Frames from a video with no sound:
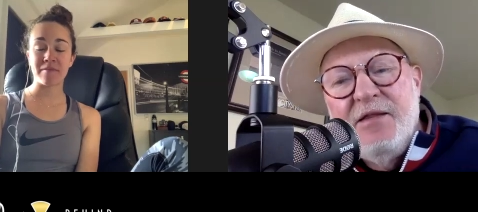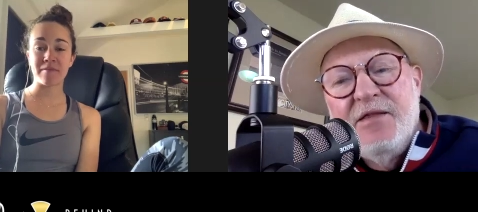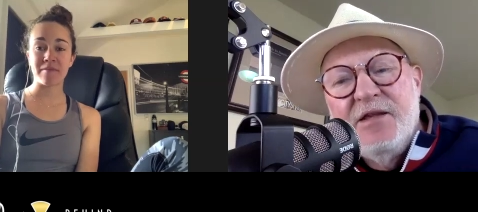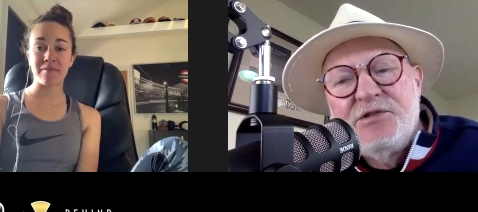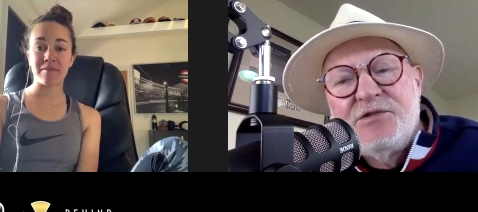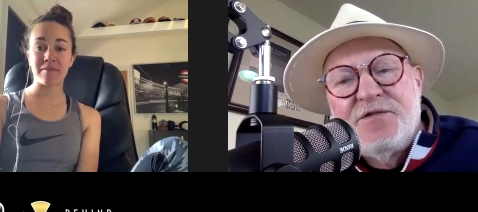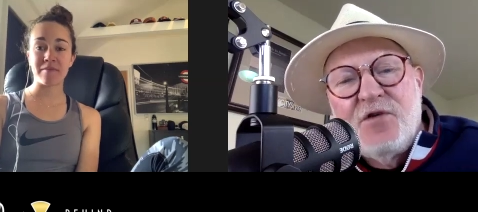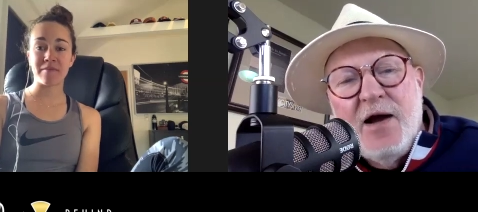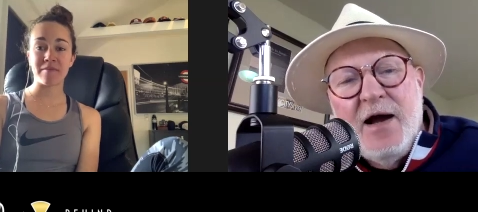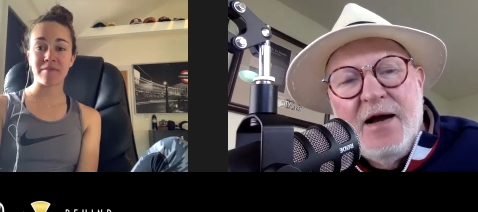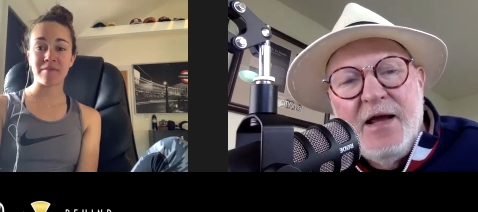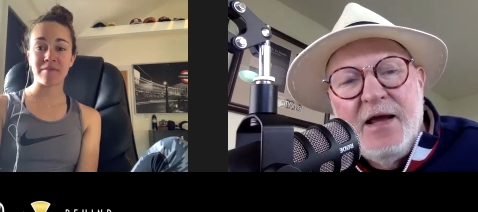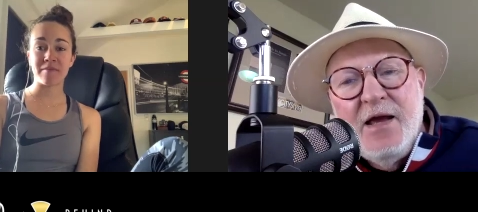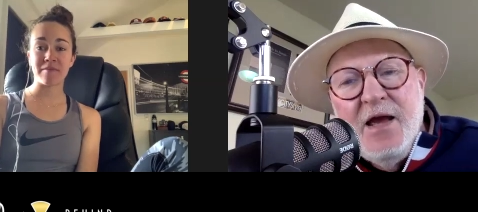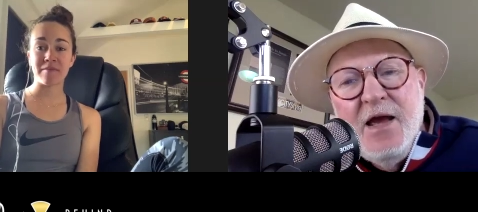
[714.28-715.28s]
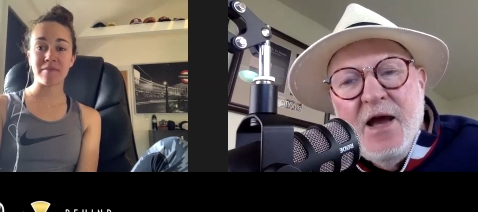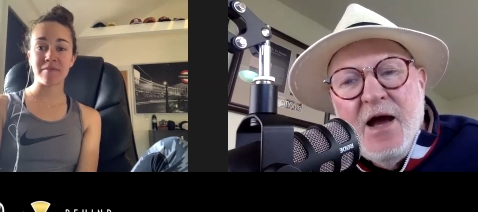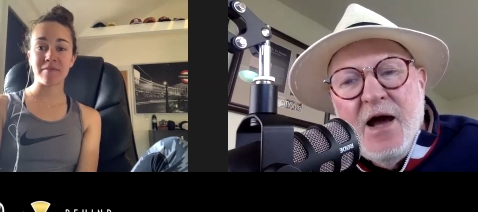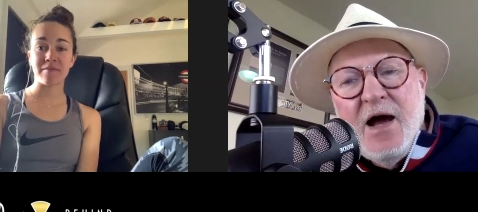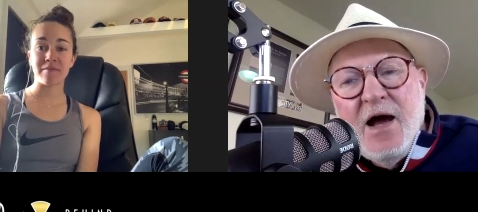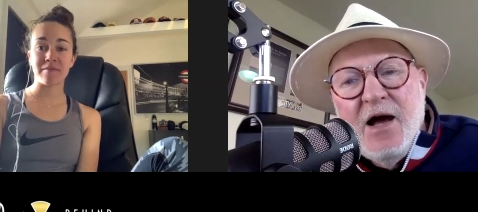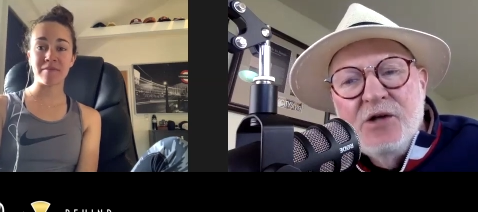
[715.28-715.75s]
Speaker 1: this Friday.
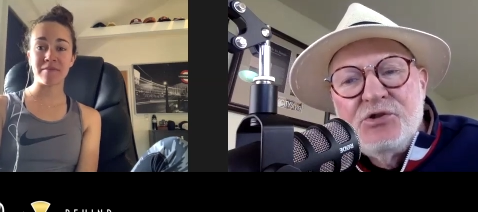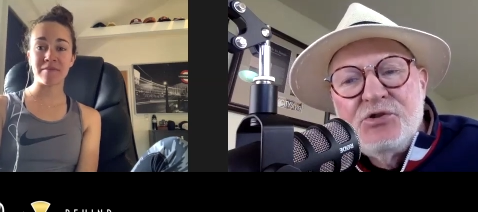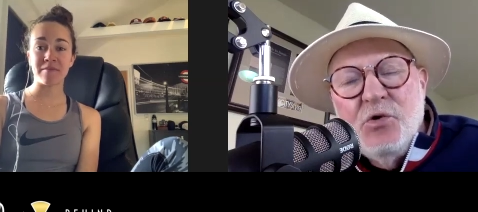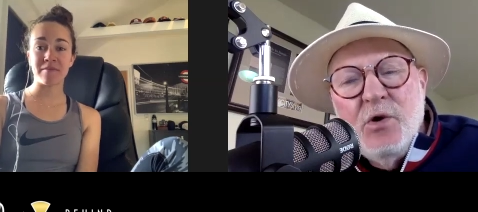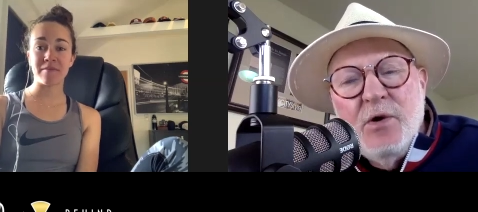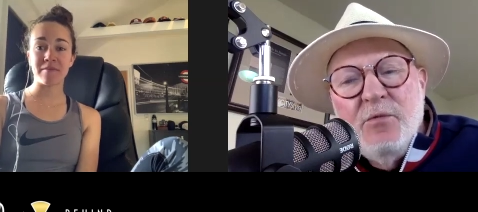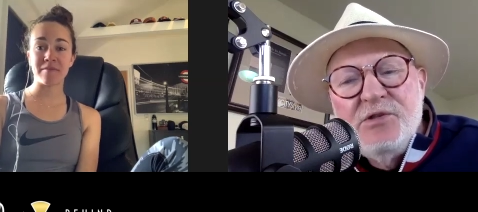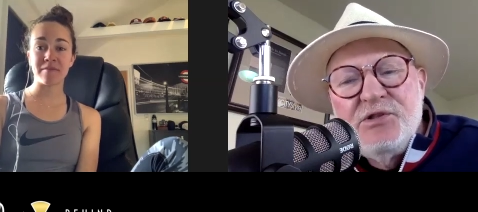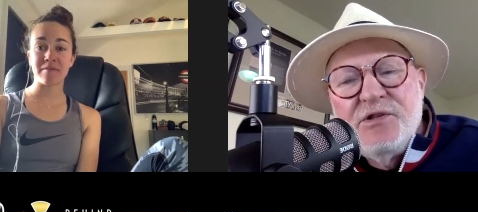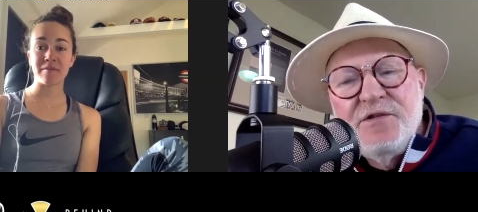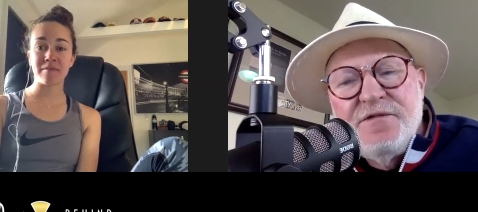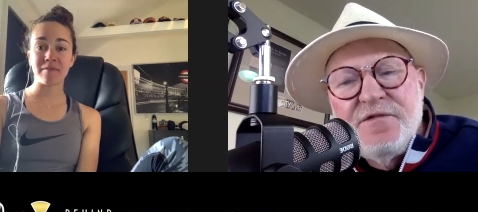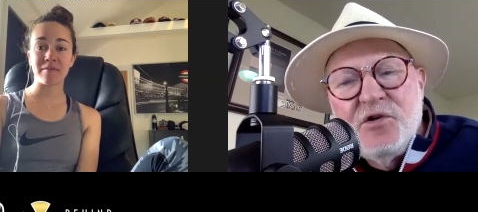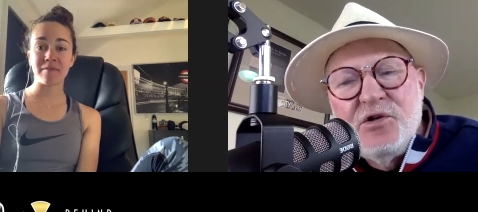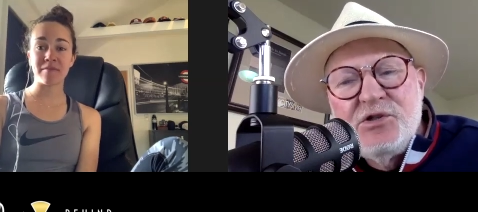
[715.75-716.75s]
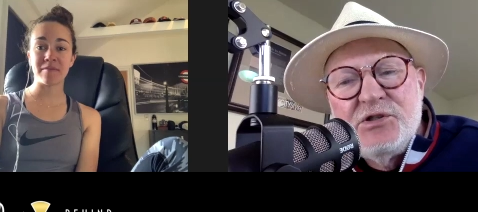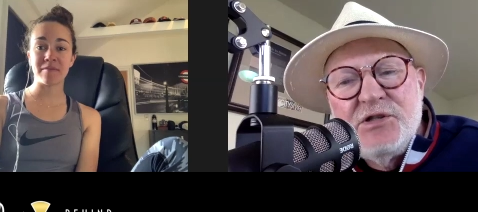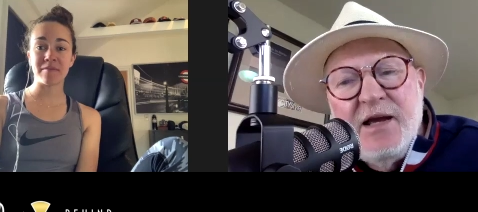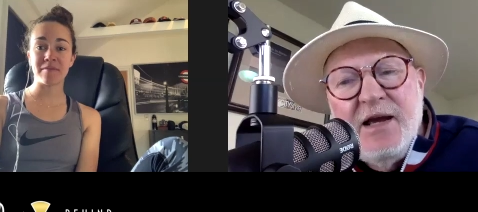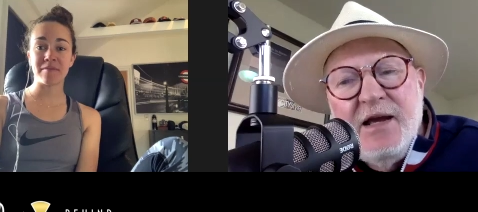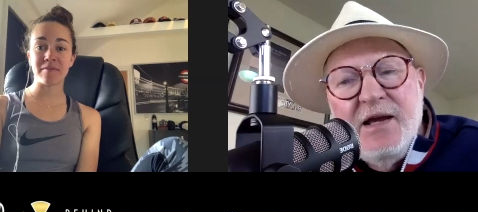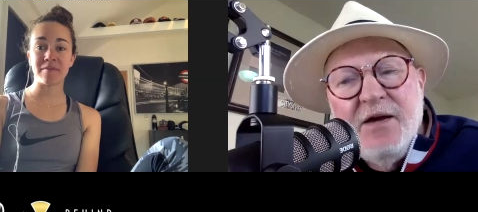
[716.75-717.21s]
Uh, so, it was the first
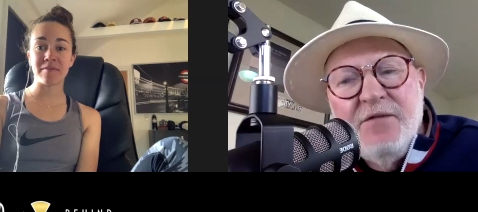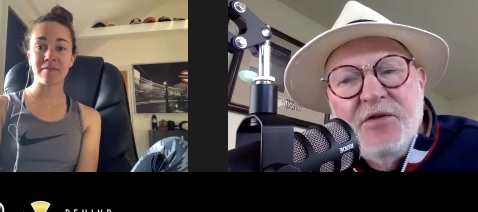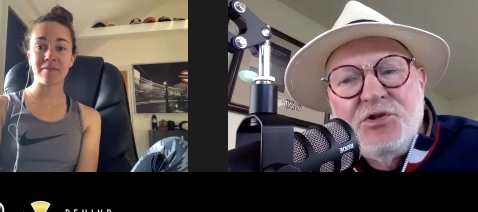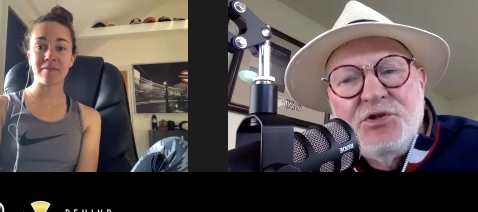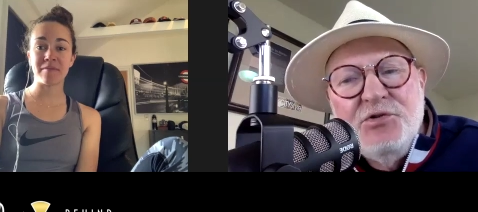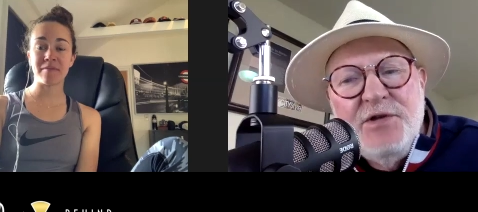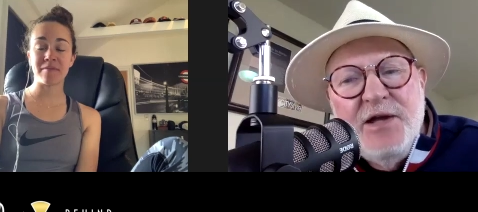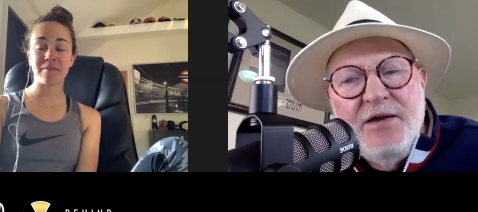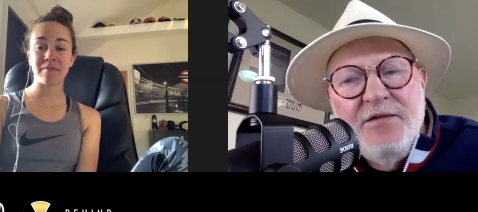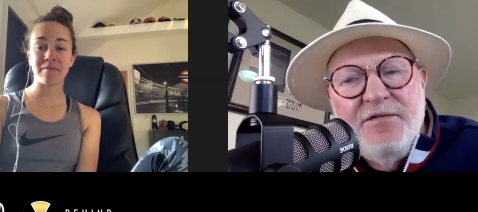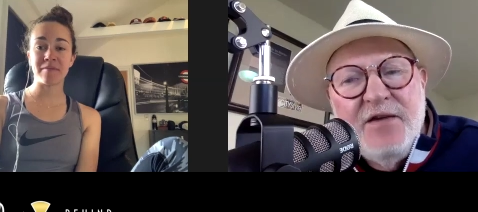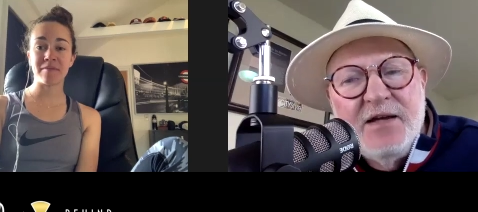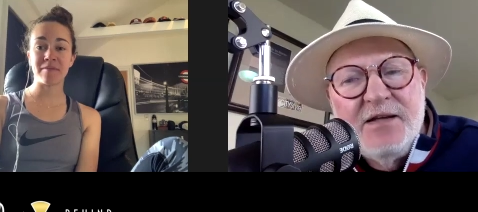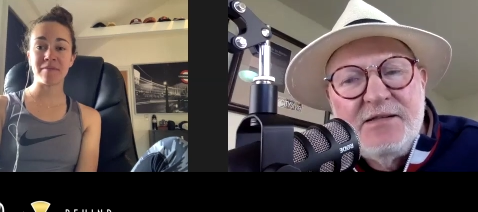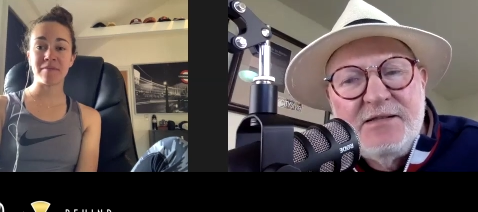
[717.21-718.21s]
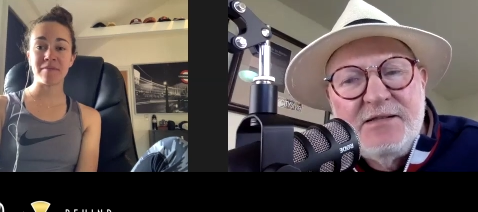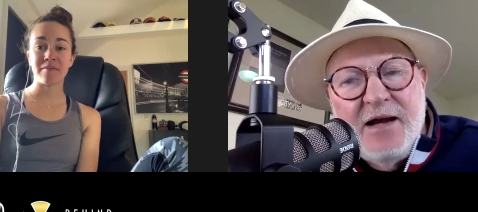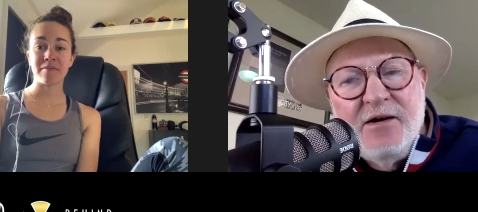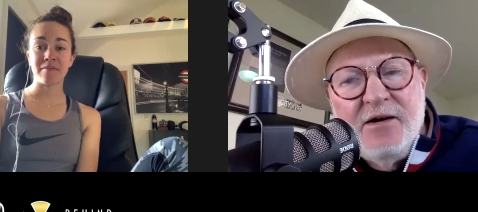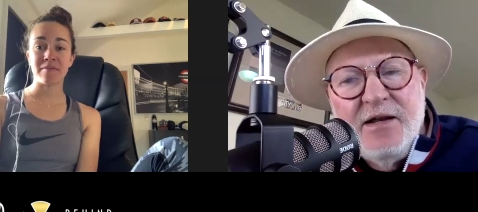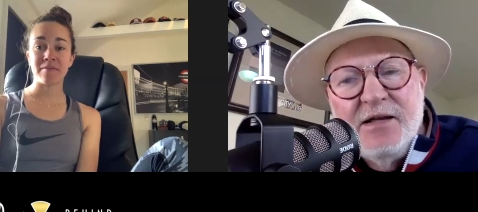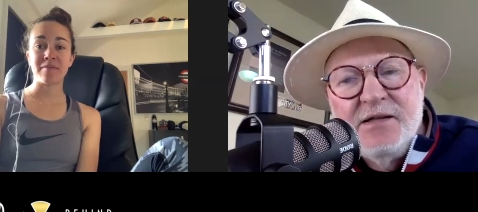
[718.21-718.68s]
day of a two day event,
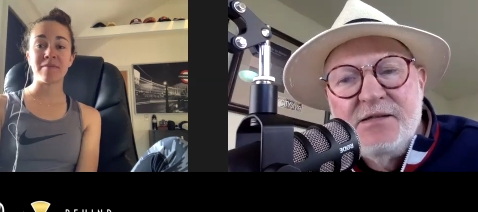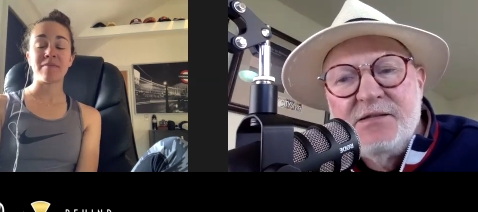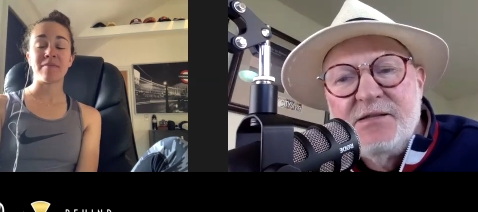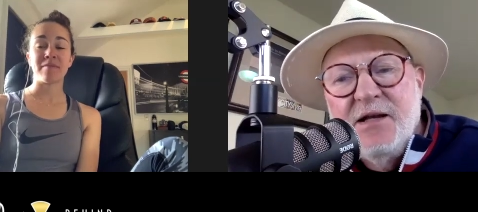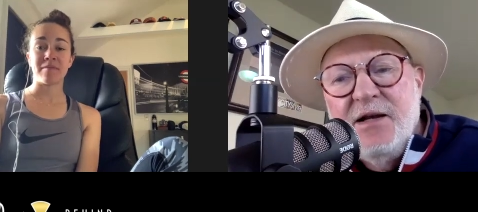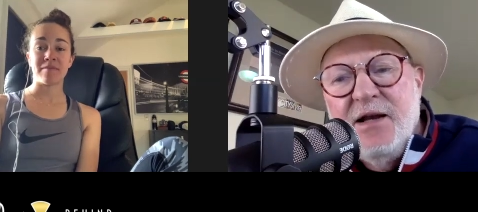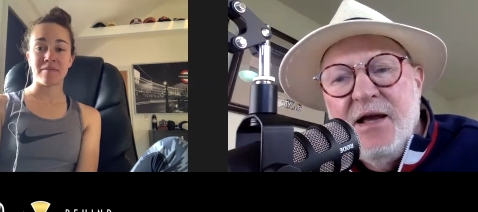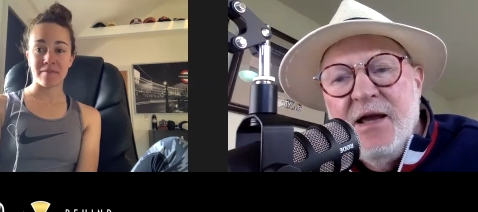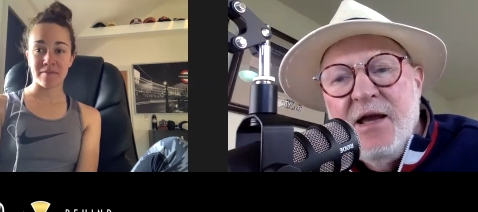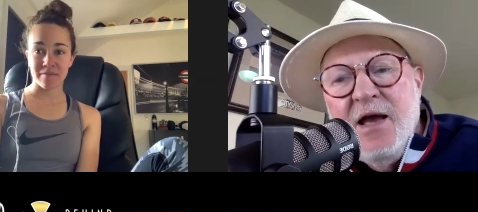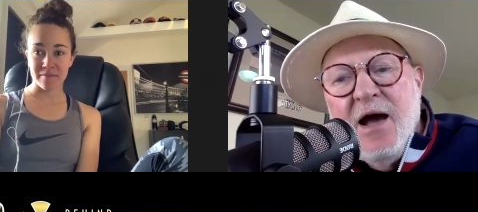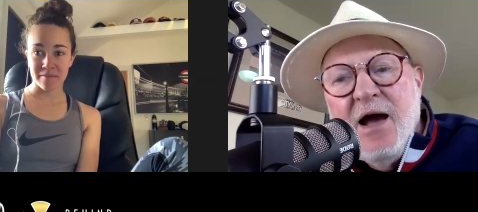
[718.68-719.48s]
Saturday and Sunday.